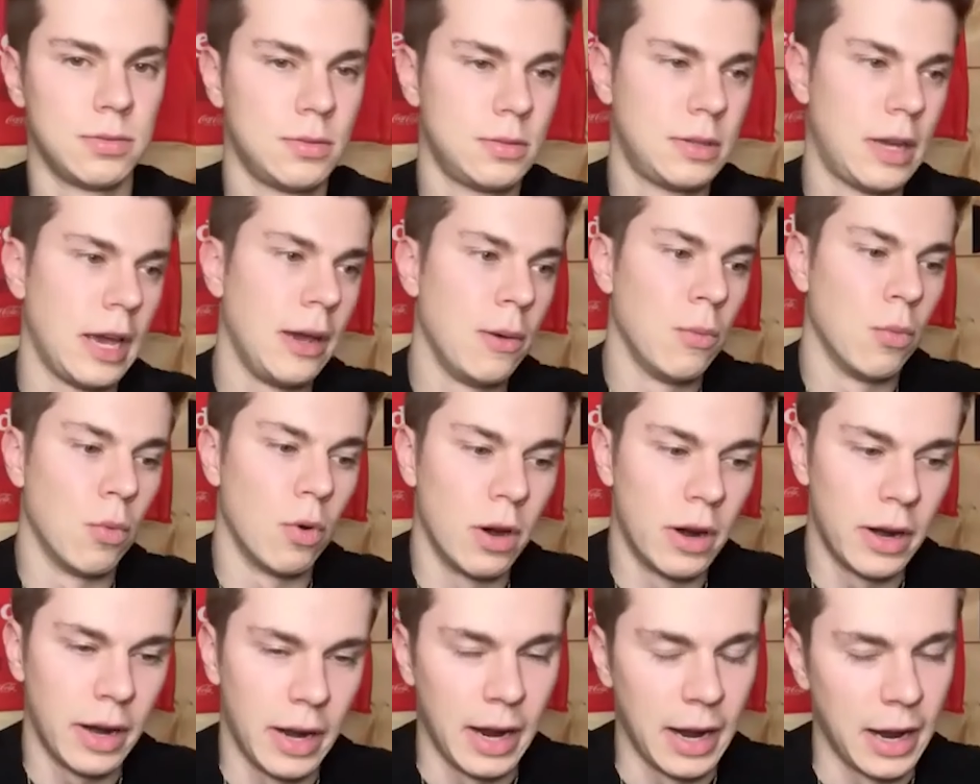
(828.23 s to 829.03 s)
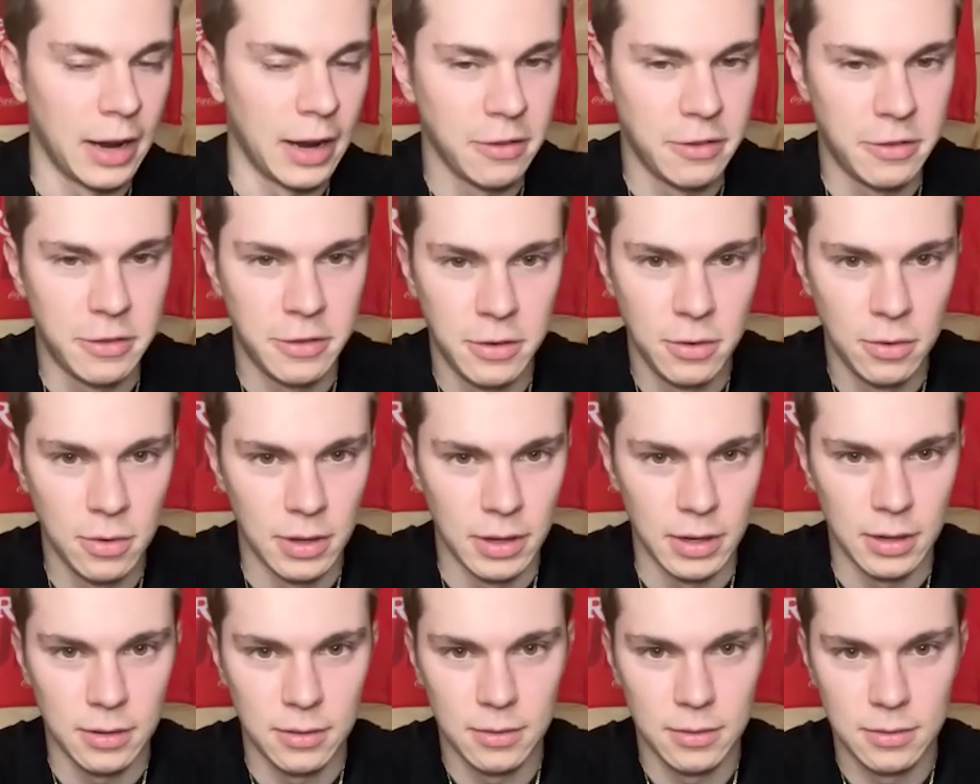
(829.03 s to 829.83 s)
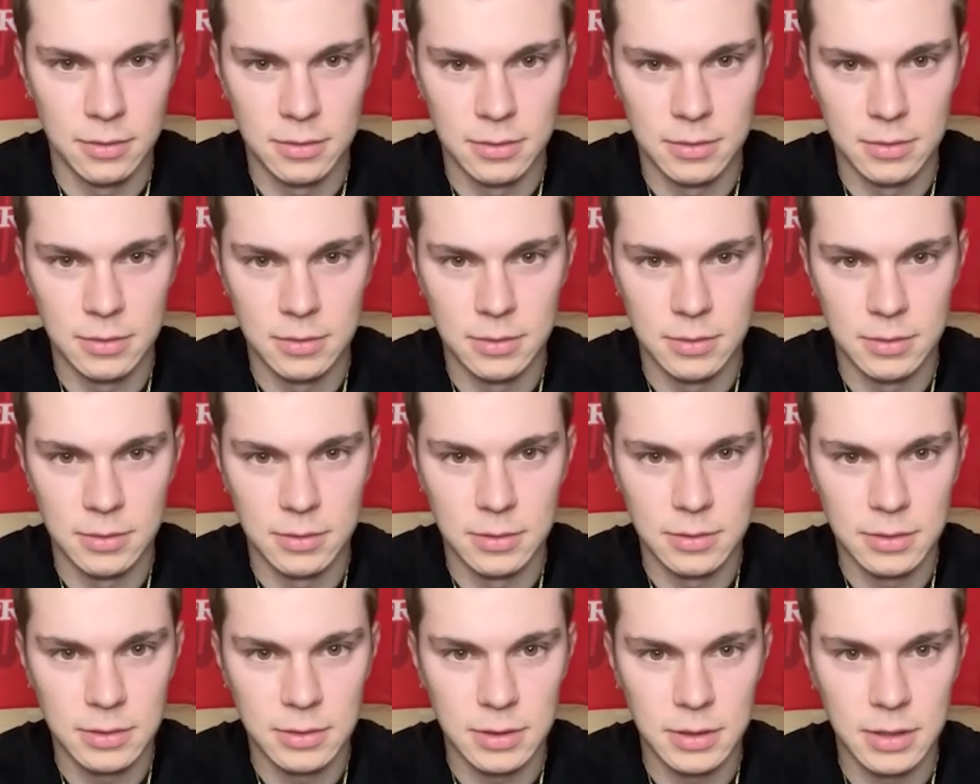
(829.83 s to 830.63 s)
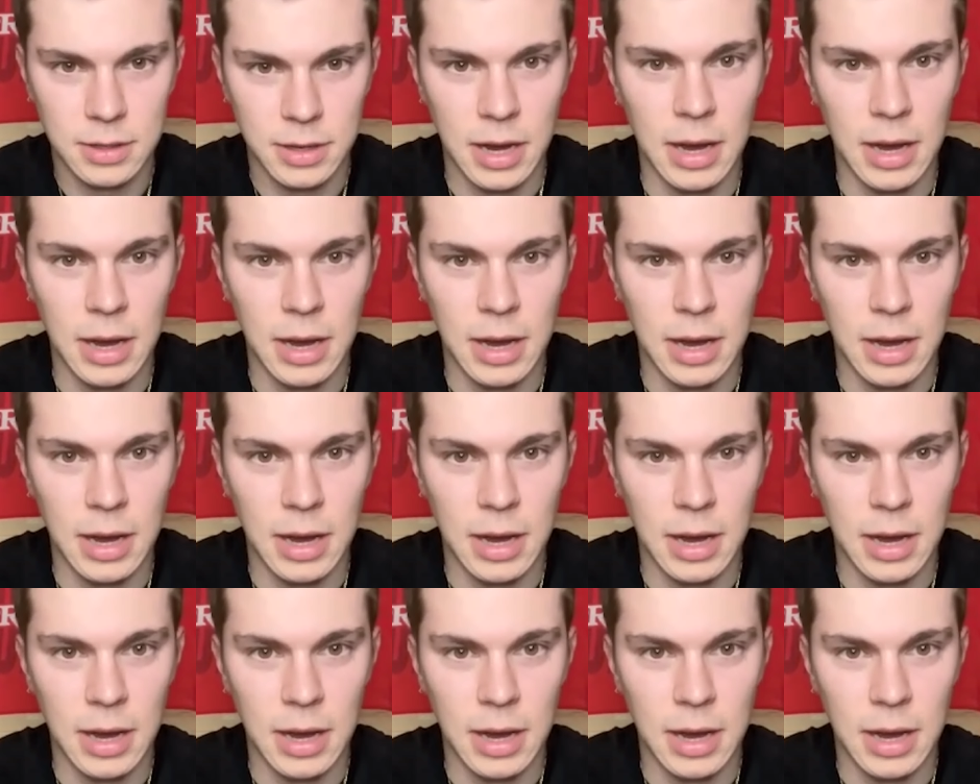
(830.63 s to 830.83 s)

game one. No, or was it or was it game two?